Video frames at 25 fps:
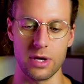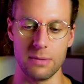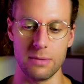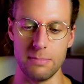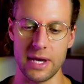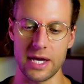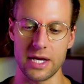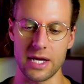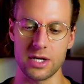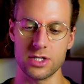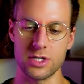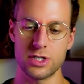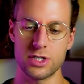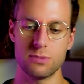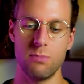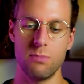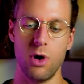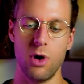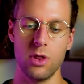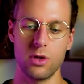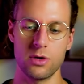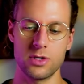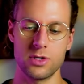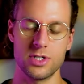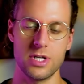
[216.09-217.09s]
and make it a
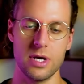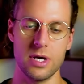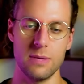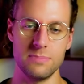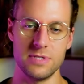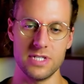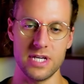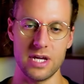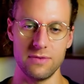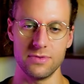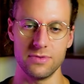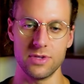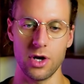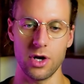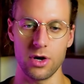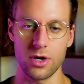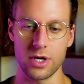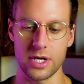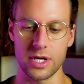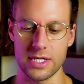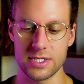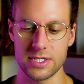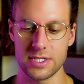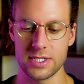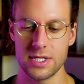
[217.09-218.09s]
smaller subset of
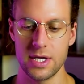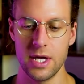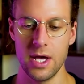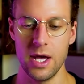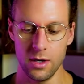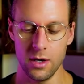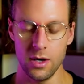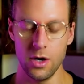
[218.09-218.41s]
targets,